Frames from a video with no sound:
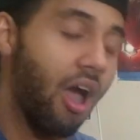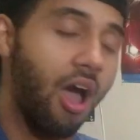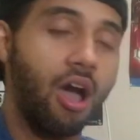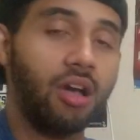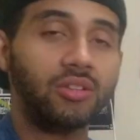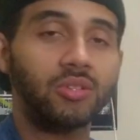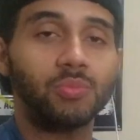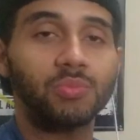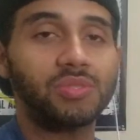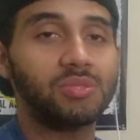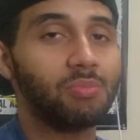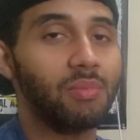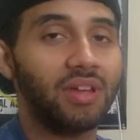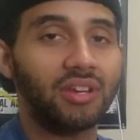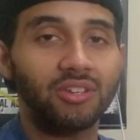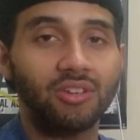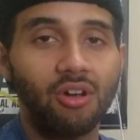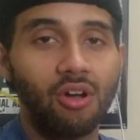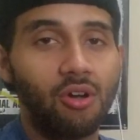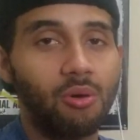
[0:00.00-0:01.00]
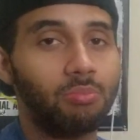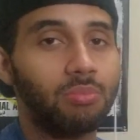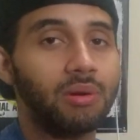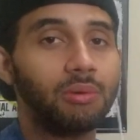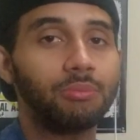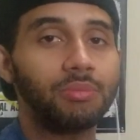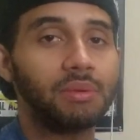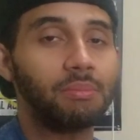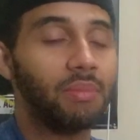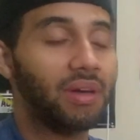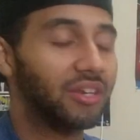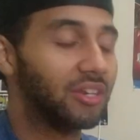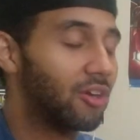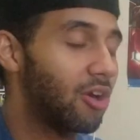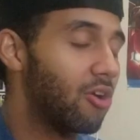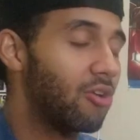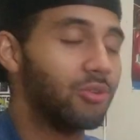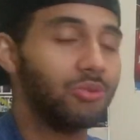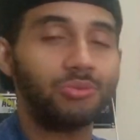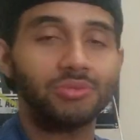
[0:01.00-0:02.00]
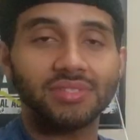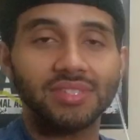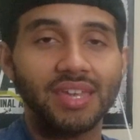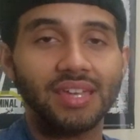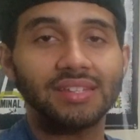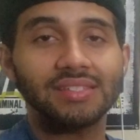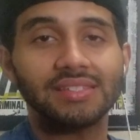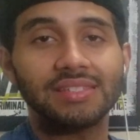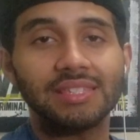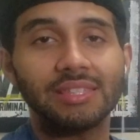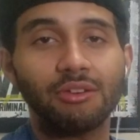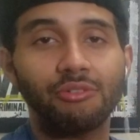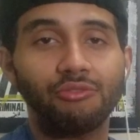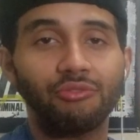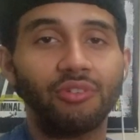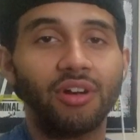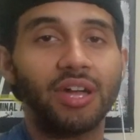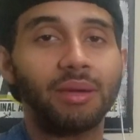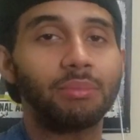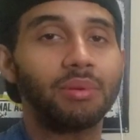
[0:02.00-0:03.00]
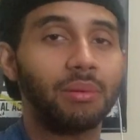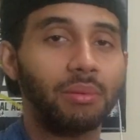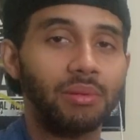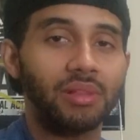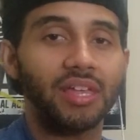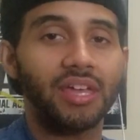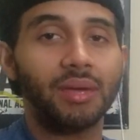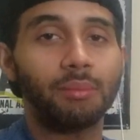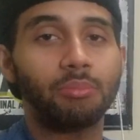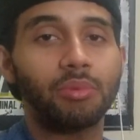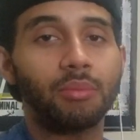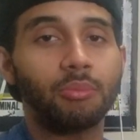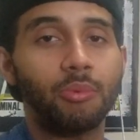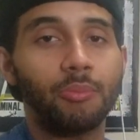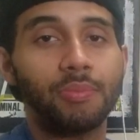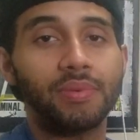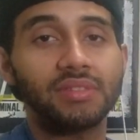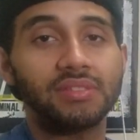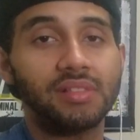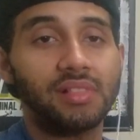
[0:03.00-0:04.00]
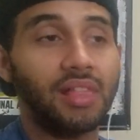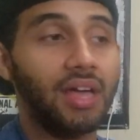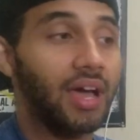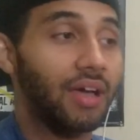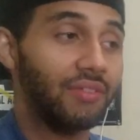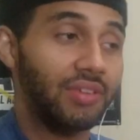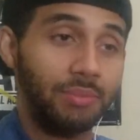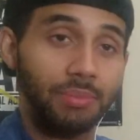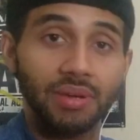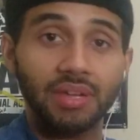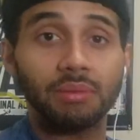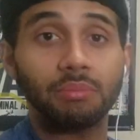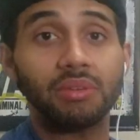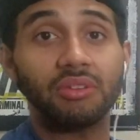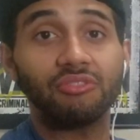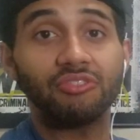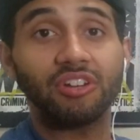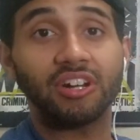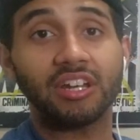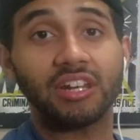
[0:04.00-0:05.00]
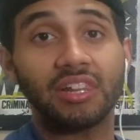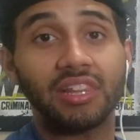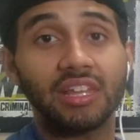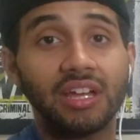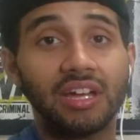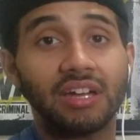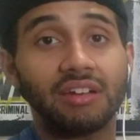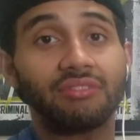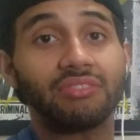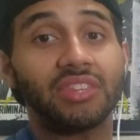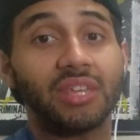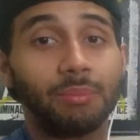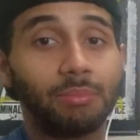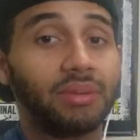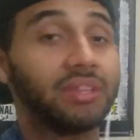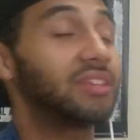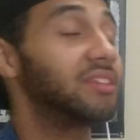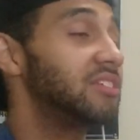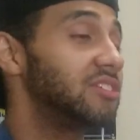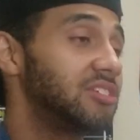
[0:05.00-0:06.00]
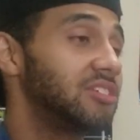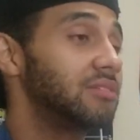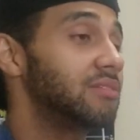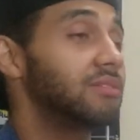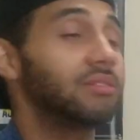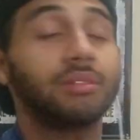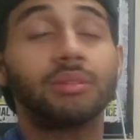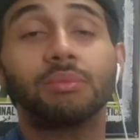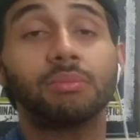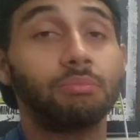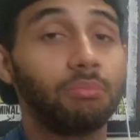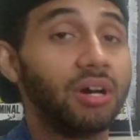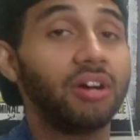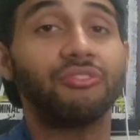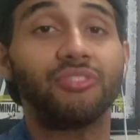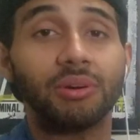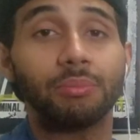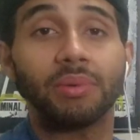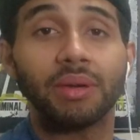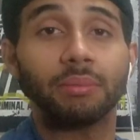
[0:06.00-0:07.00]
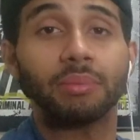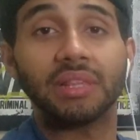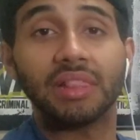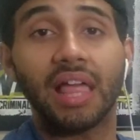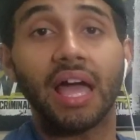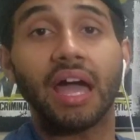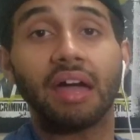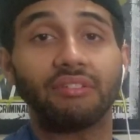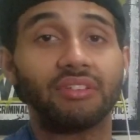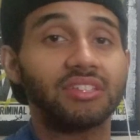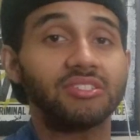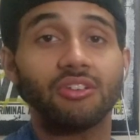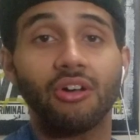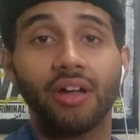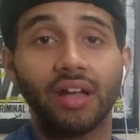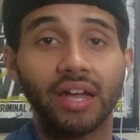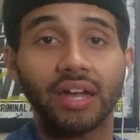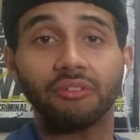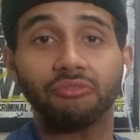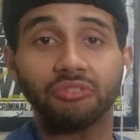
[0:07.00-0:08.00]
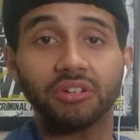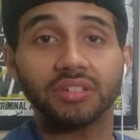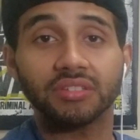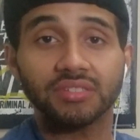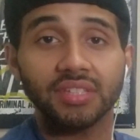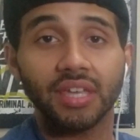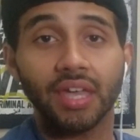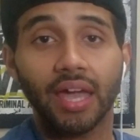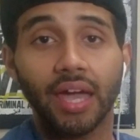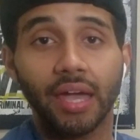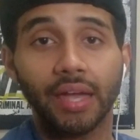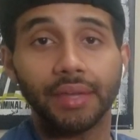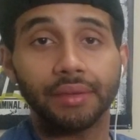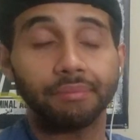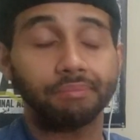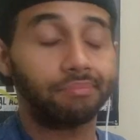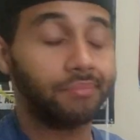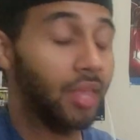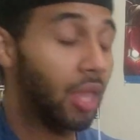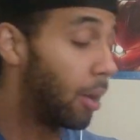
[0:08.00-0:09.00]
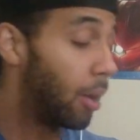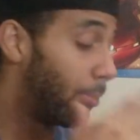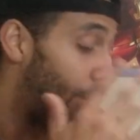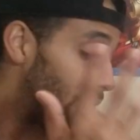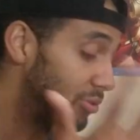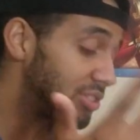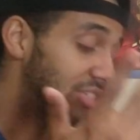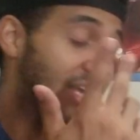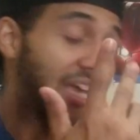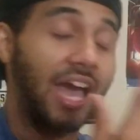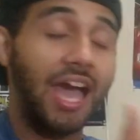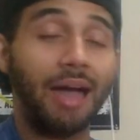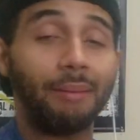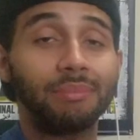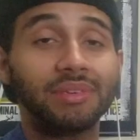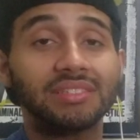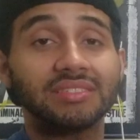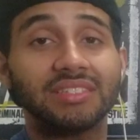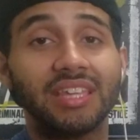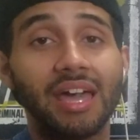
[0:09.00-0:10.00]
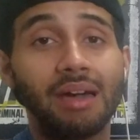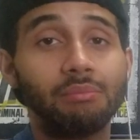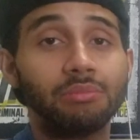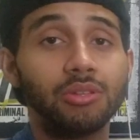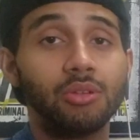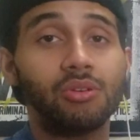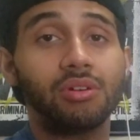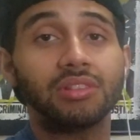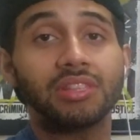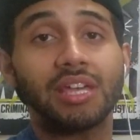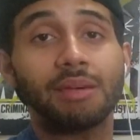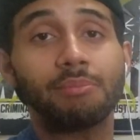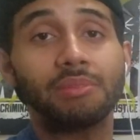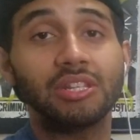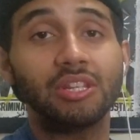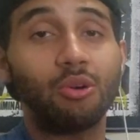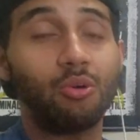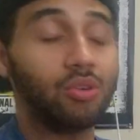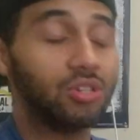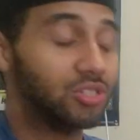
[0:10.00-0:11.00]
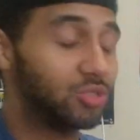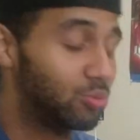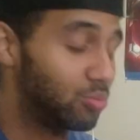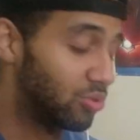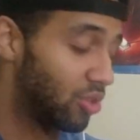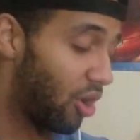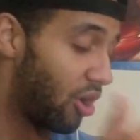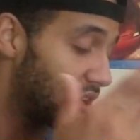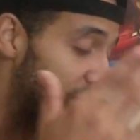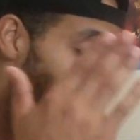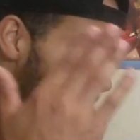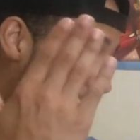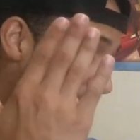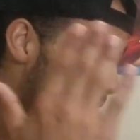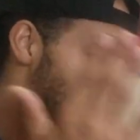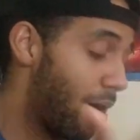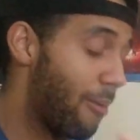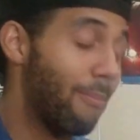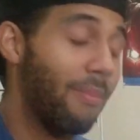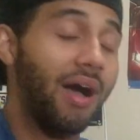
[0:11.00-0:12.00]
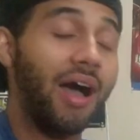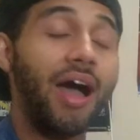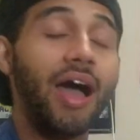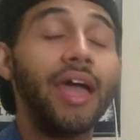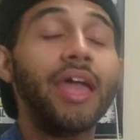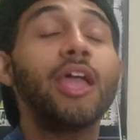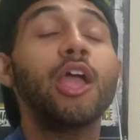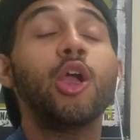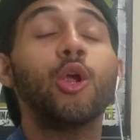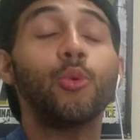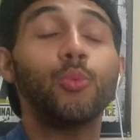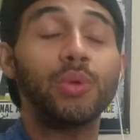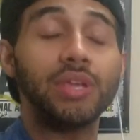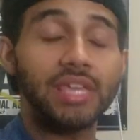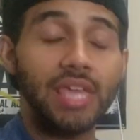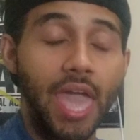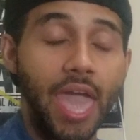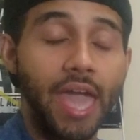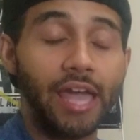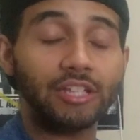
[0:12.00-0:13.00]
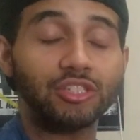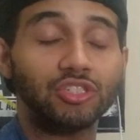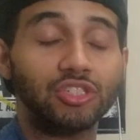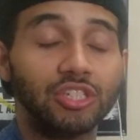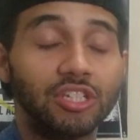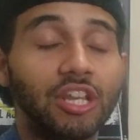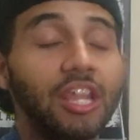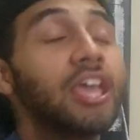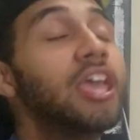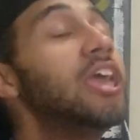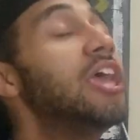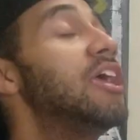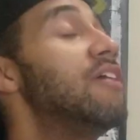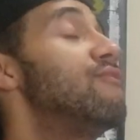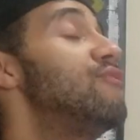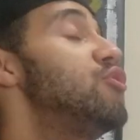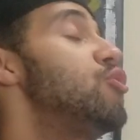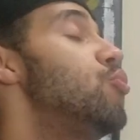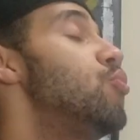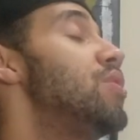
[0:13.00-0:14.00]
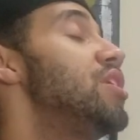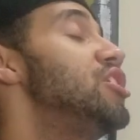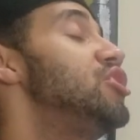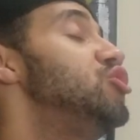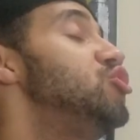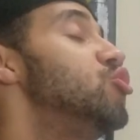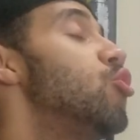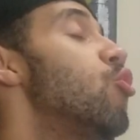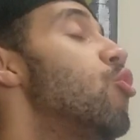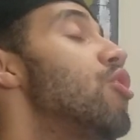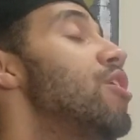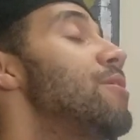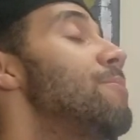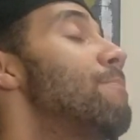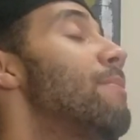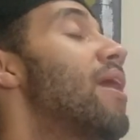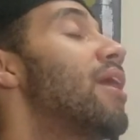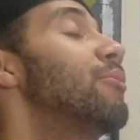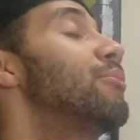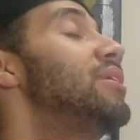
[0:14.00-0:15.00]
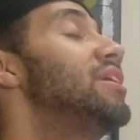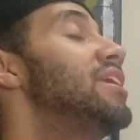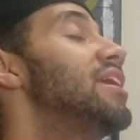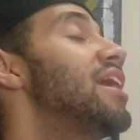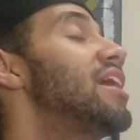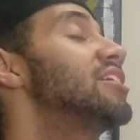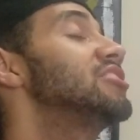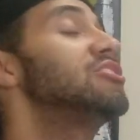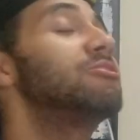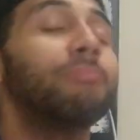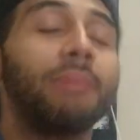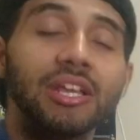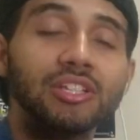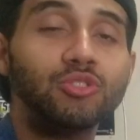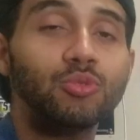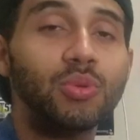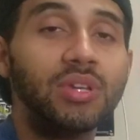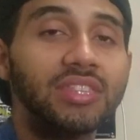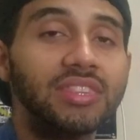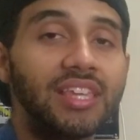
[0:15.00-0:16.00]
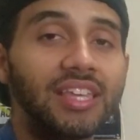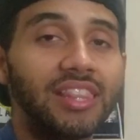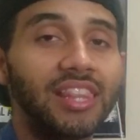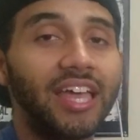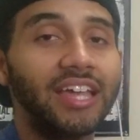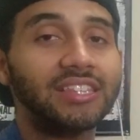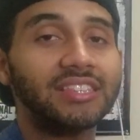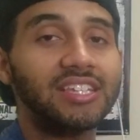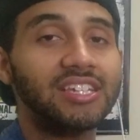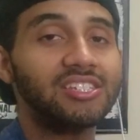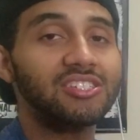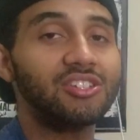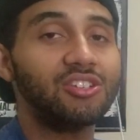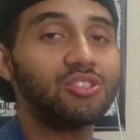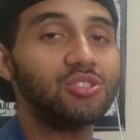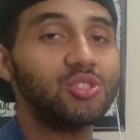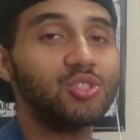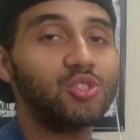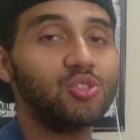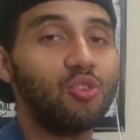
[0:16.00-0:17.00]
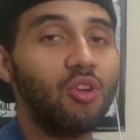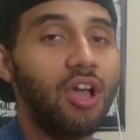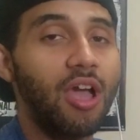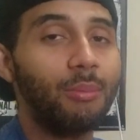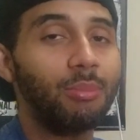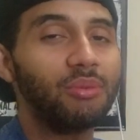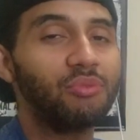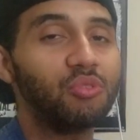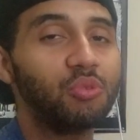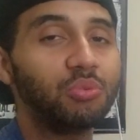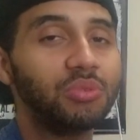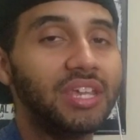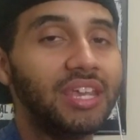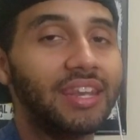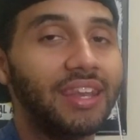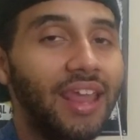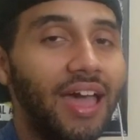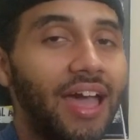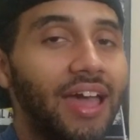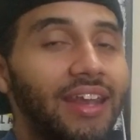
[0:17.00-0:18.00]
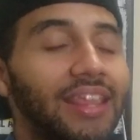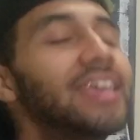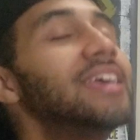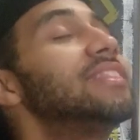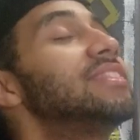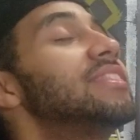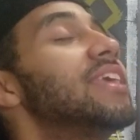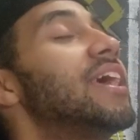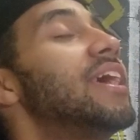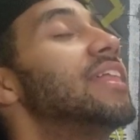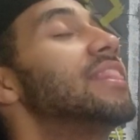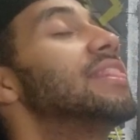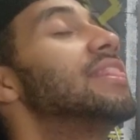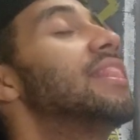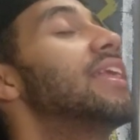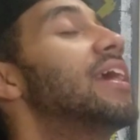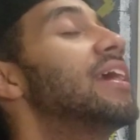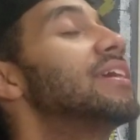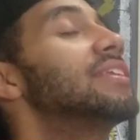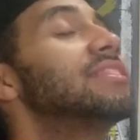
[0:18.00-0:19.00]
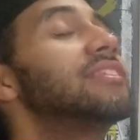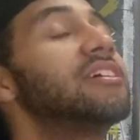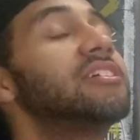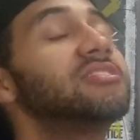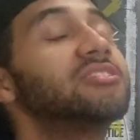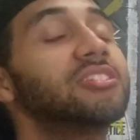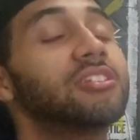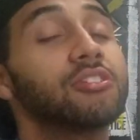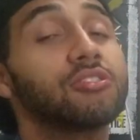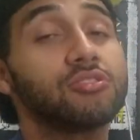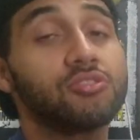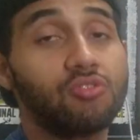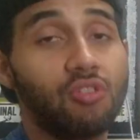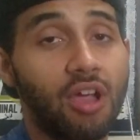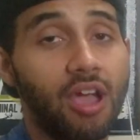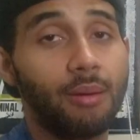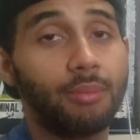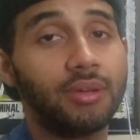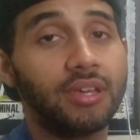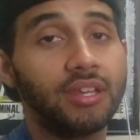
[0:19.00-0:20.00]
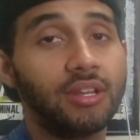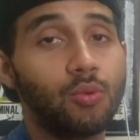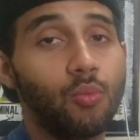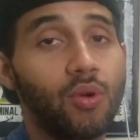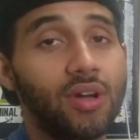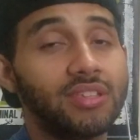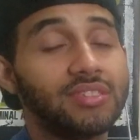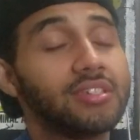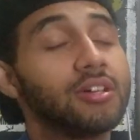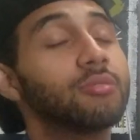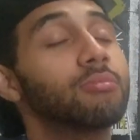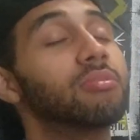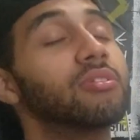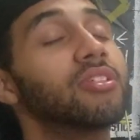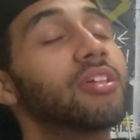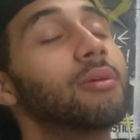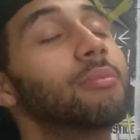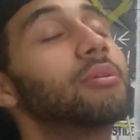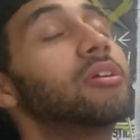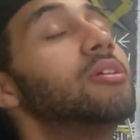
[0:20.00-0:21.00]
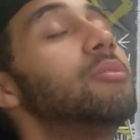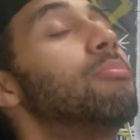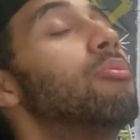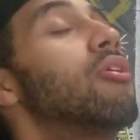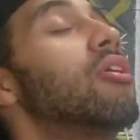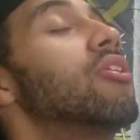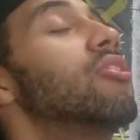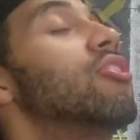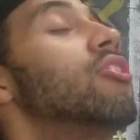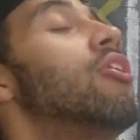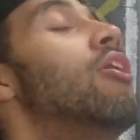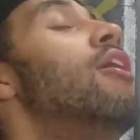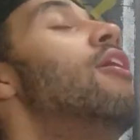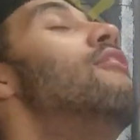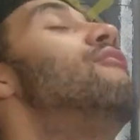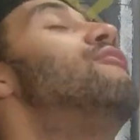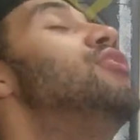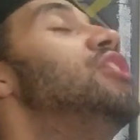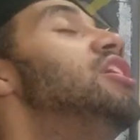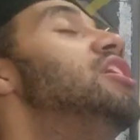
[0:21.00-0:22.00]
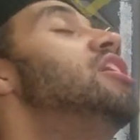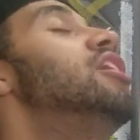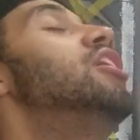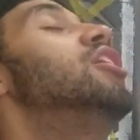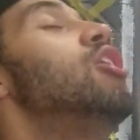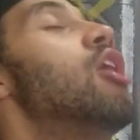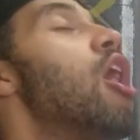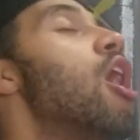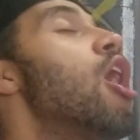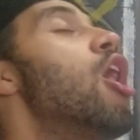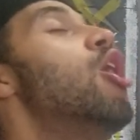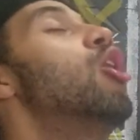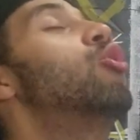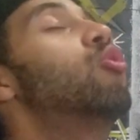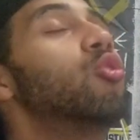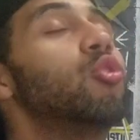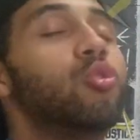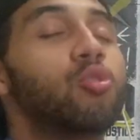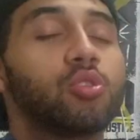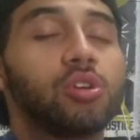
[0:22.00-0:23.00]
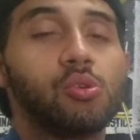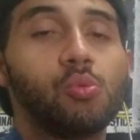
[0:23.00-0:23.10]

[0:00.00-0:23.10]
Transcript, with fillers: Optimus, my dog. Bumblebee, my dog. It was sad to see them fight, but I'm glad Bumblebee's alive. He better be fucking alive, and that better shit. motherfucker better be alive. That's all I gotta fucking say. All right. Post your comments down below and let me know what you thought about my reaction. If you enjoyed my reaction, make sure you hit that like, that share, subscribe. If you did not, hit that like, that share, subscribe. Anyways, help brother become part of the Be Not cool.